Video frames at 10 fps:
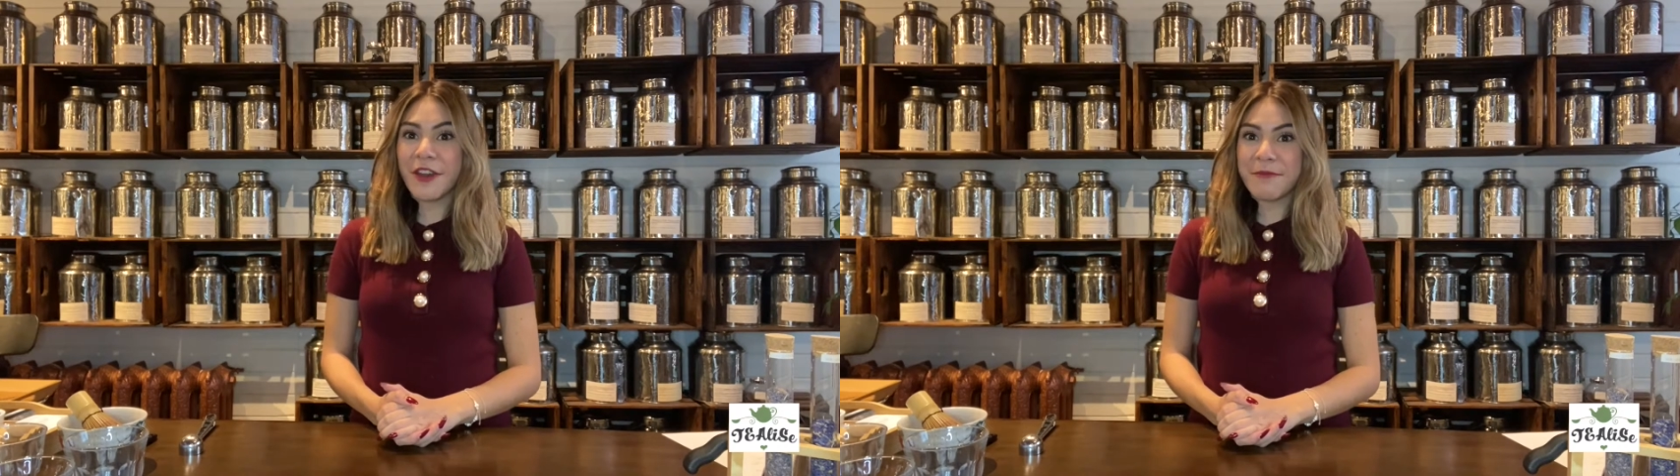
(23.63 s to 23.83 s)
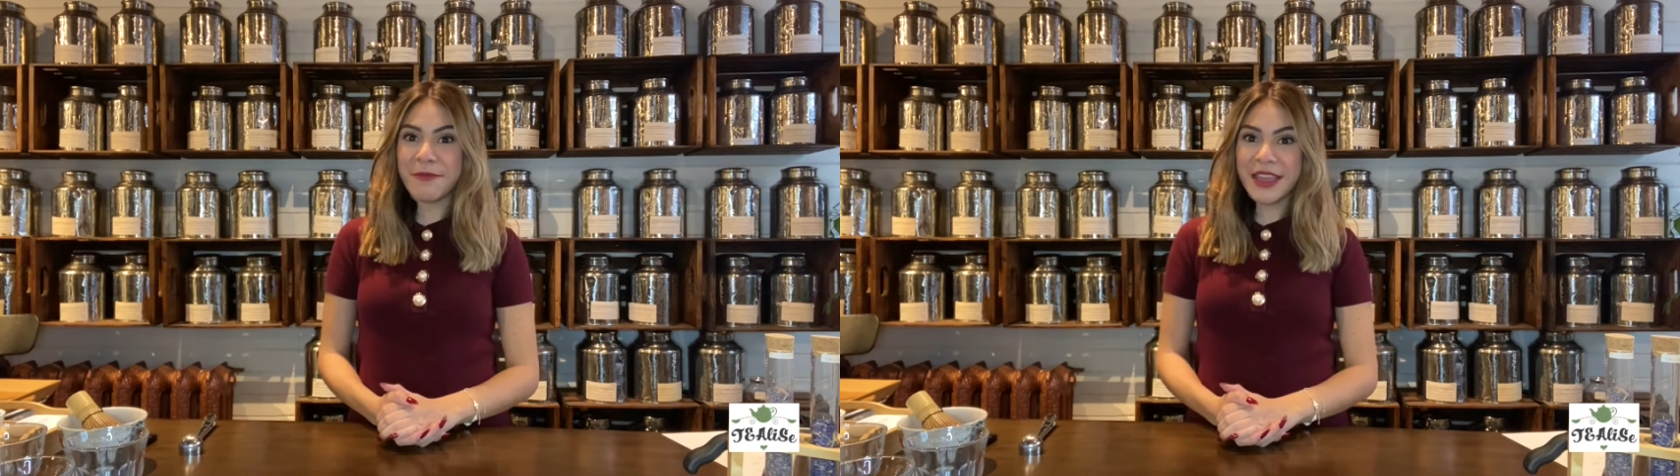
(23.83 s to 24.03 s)

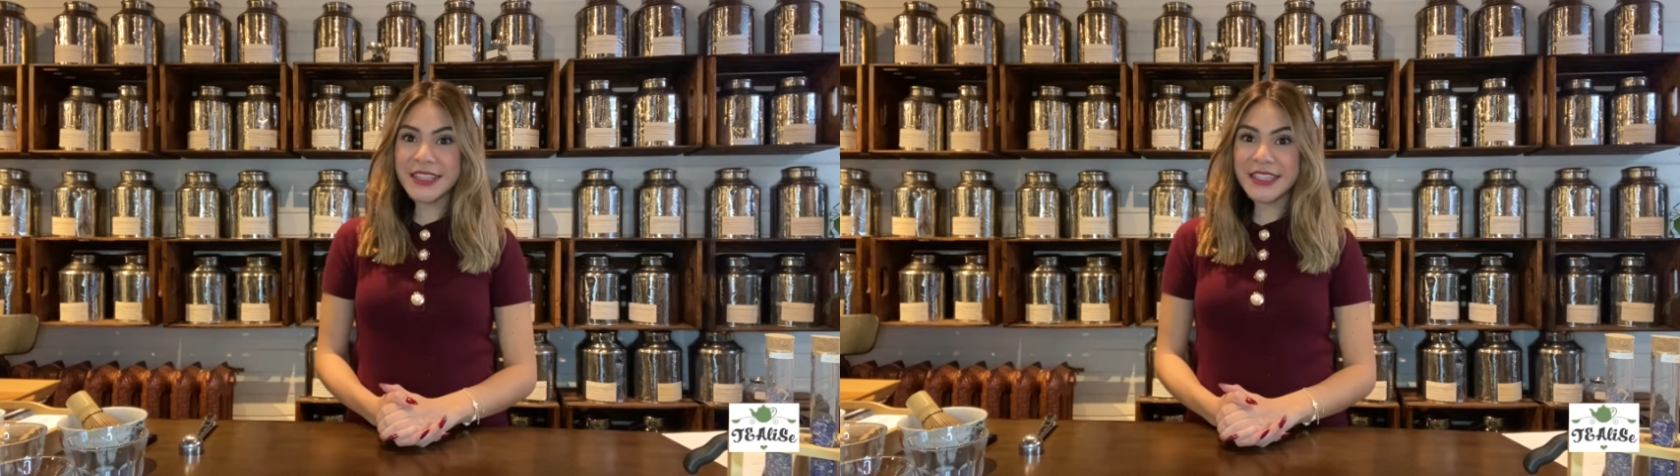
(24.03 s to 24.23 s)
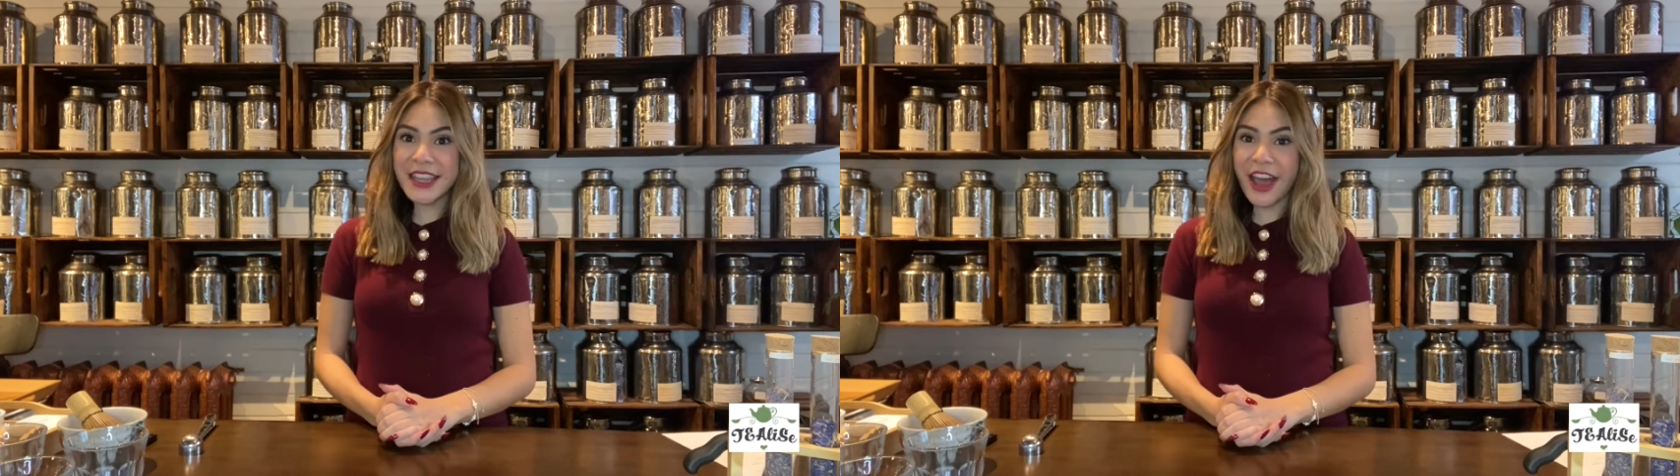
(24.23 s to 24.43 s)

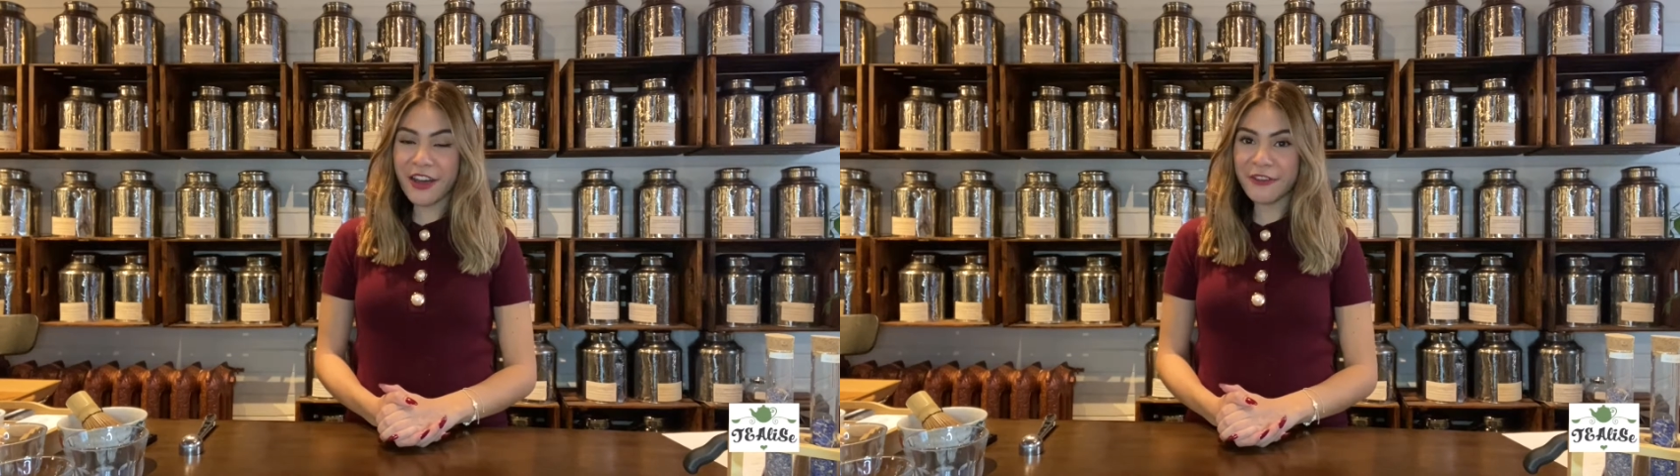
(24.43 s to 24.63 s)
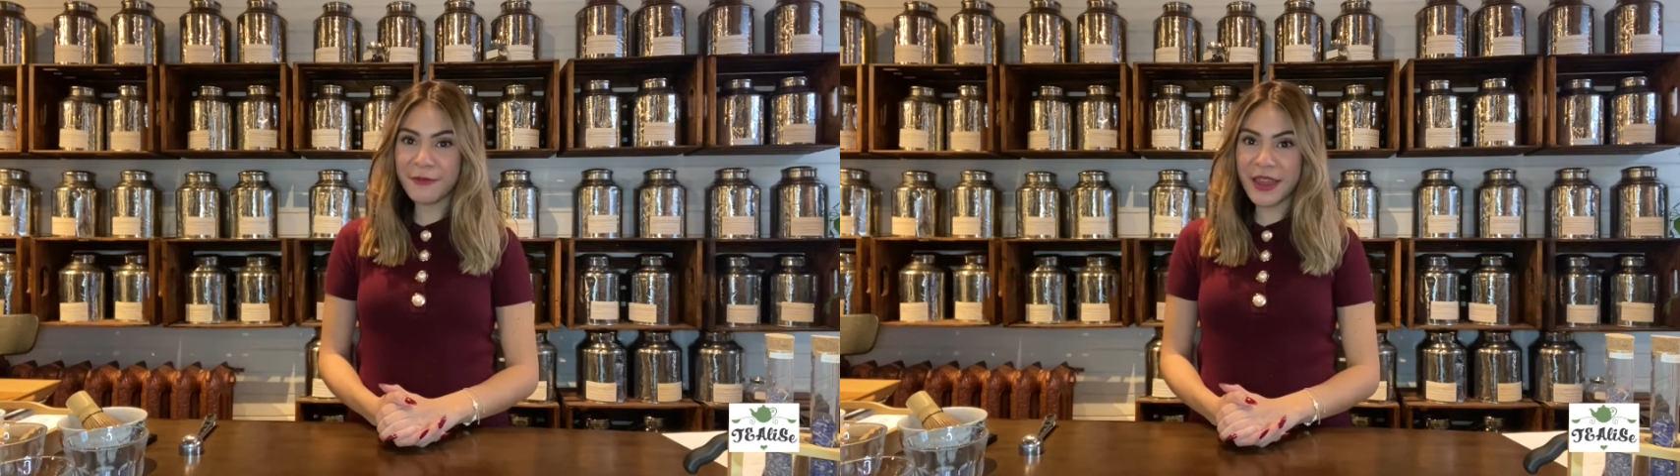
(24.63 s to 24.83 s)
amazing
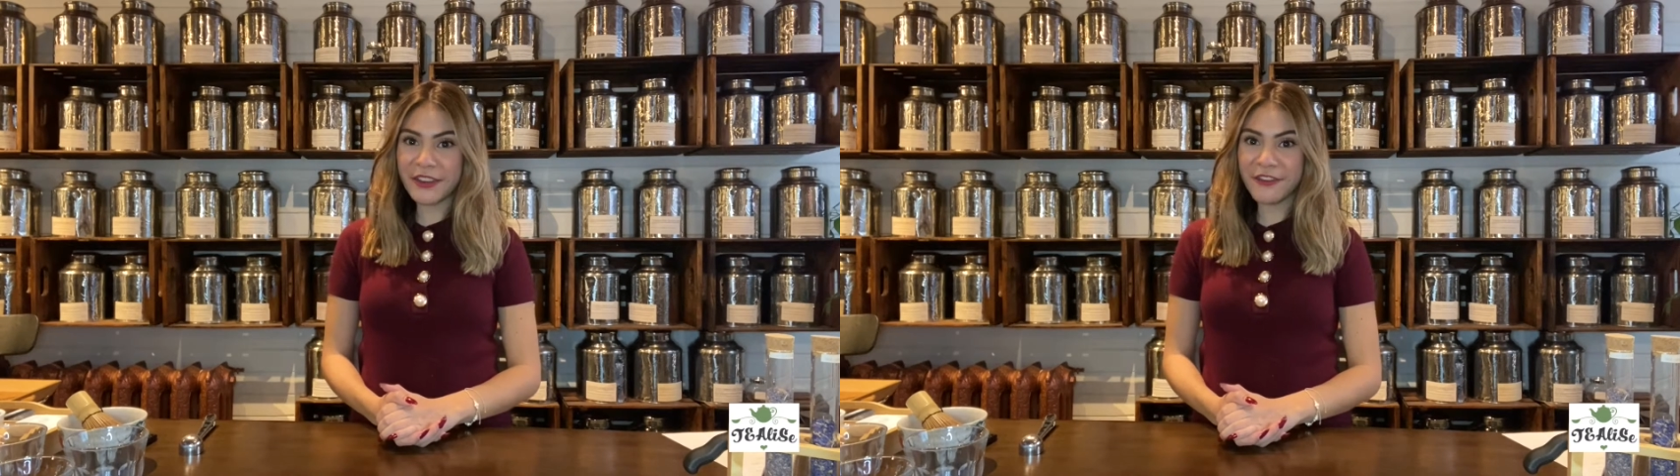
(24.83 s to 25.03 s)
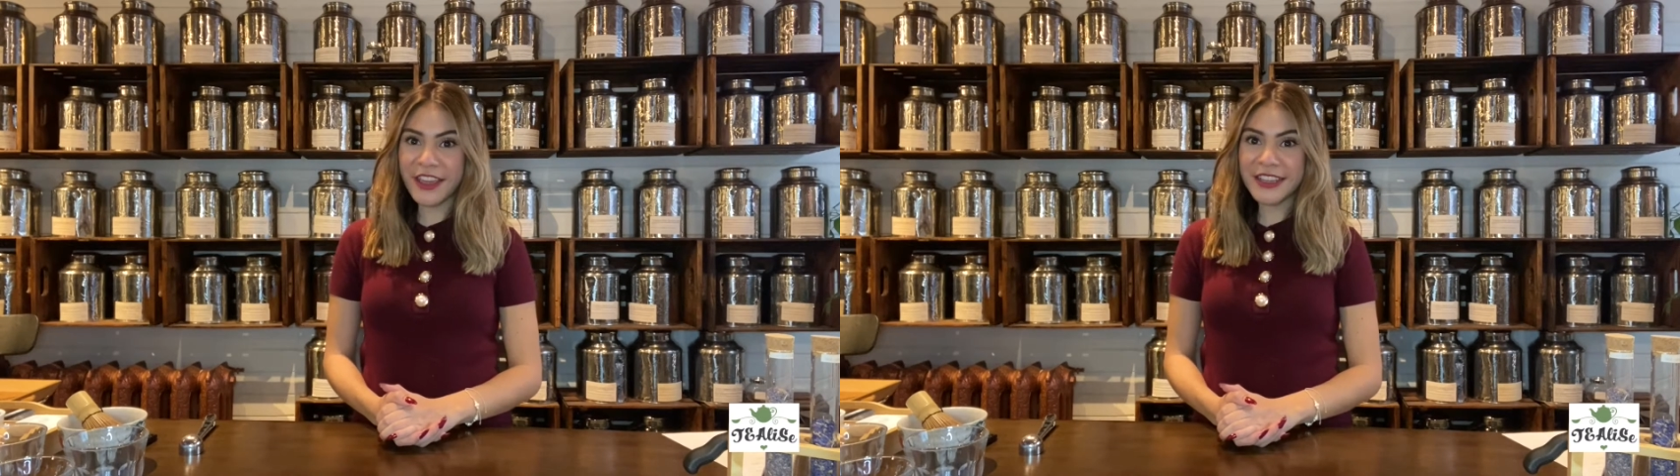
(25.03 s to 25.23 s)
health
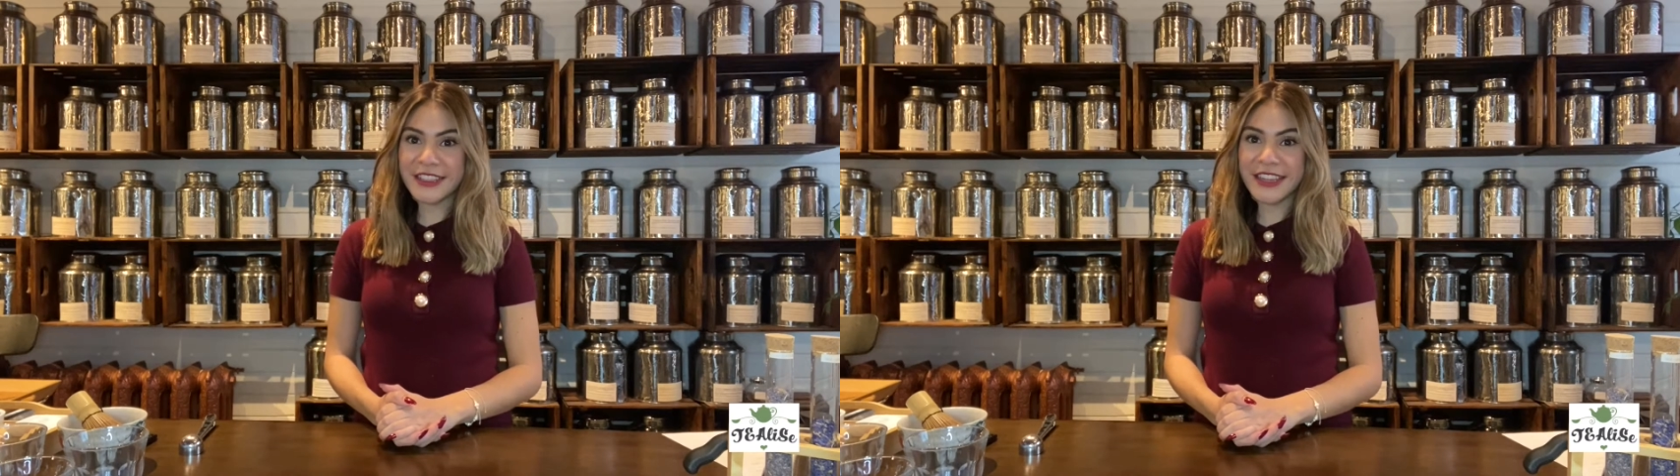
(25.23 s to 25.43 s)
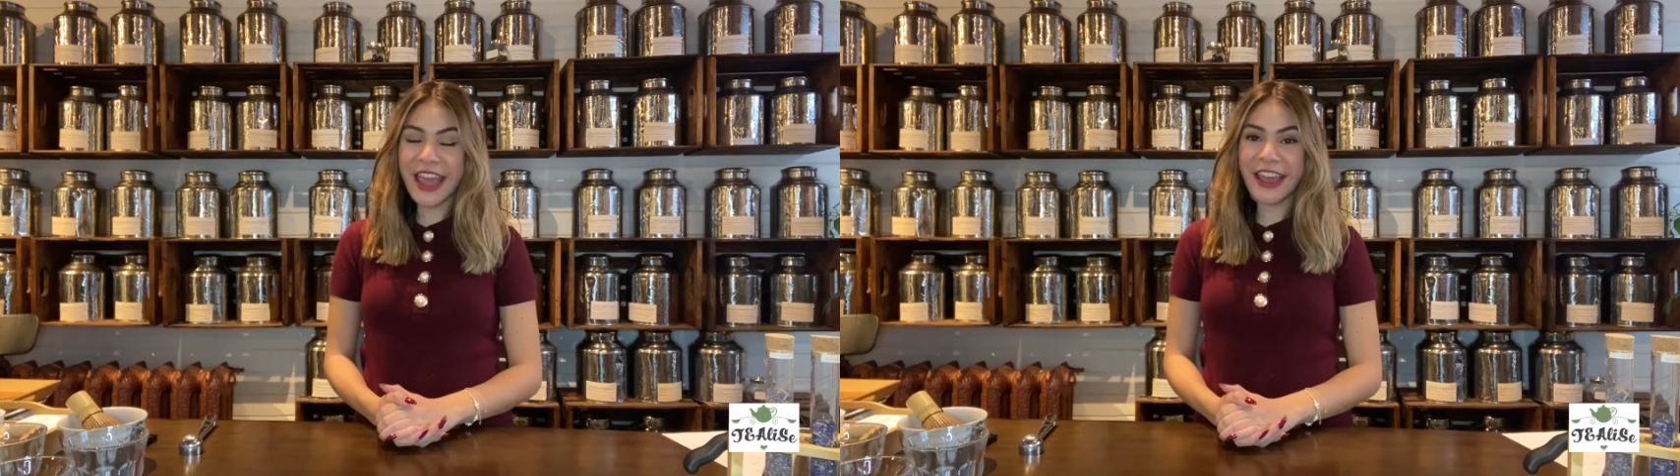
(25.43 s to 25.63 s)
benefits
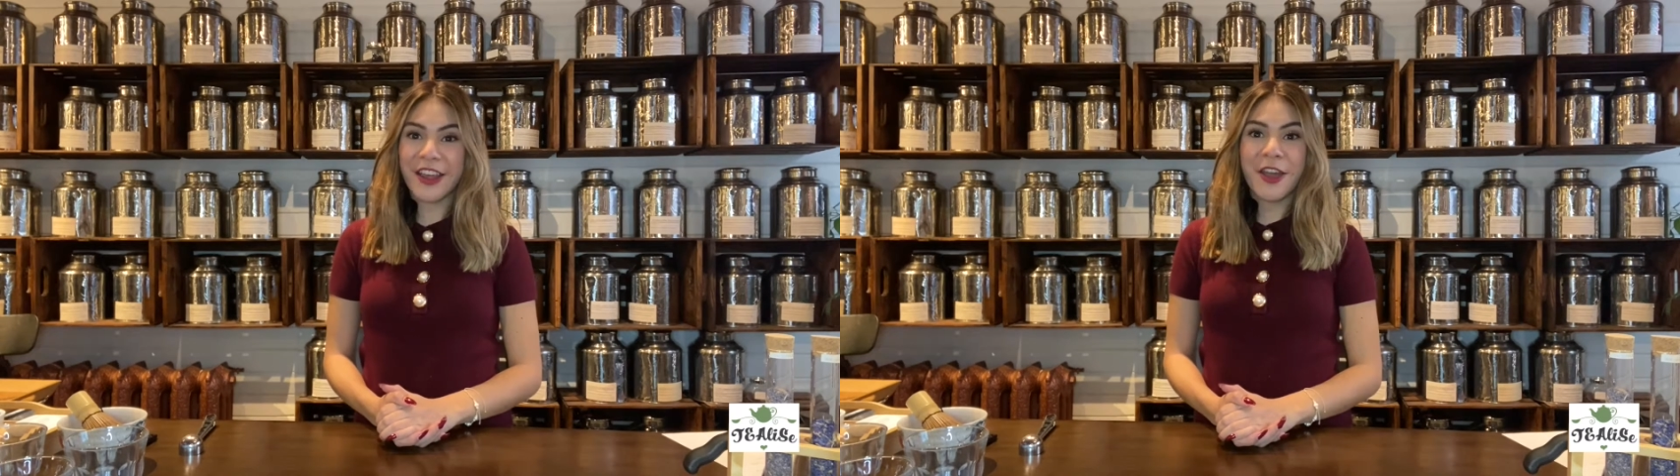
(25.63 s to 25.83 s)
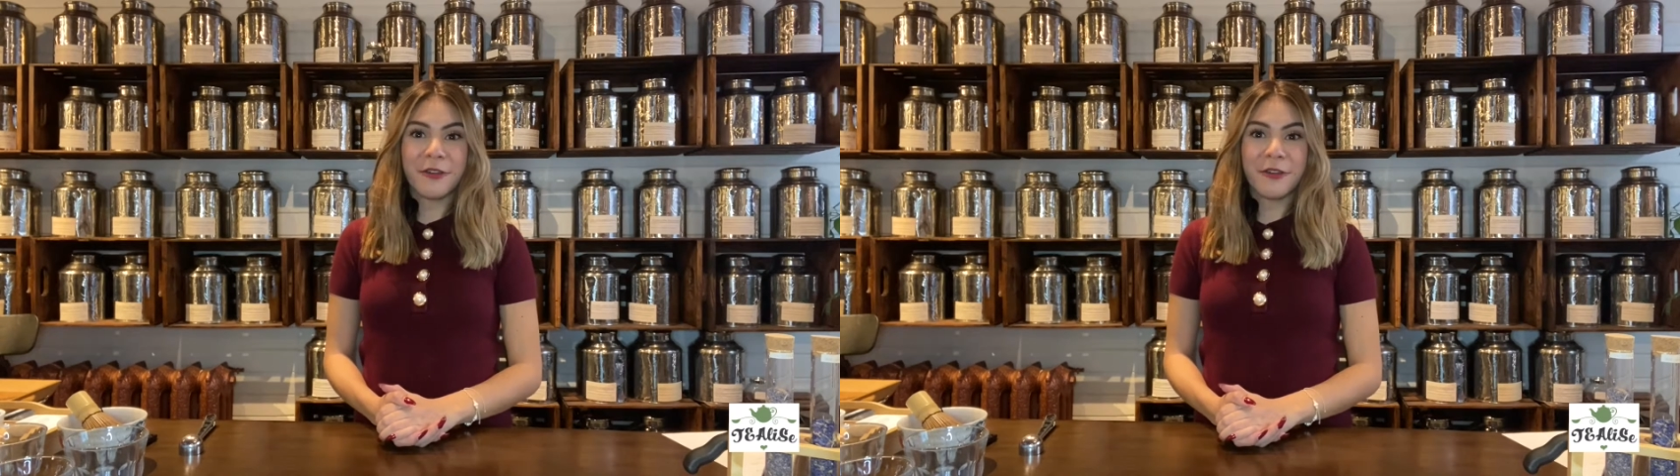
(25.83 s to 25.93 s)
that